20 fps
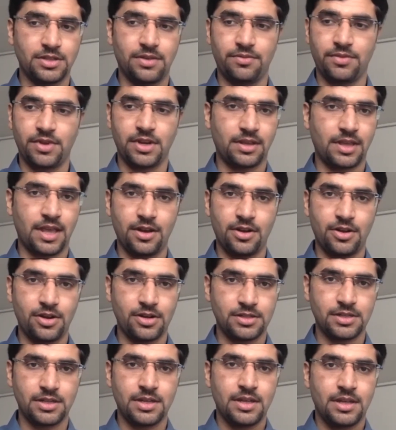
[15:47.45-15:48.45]
and we
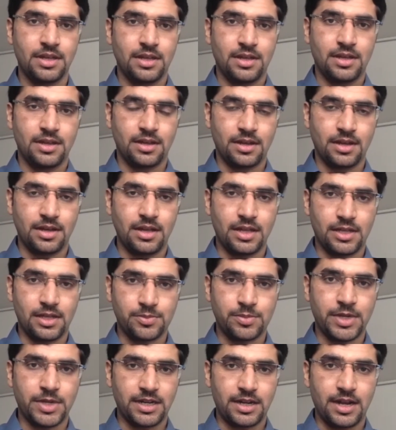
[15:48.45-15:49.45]
cannot
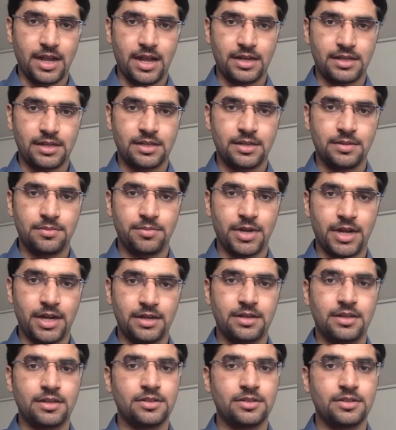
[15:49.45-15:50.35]
expand that part.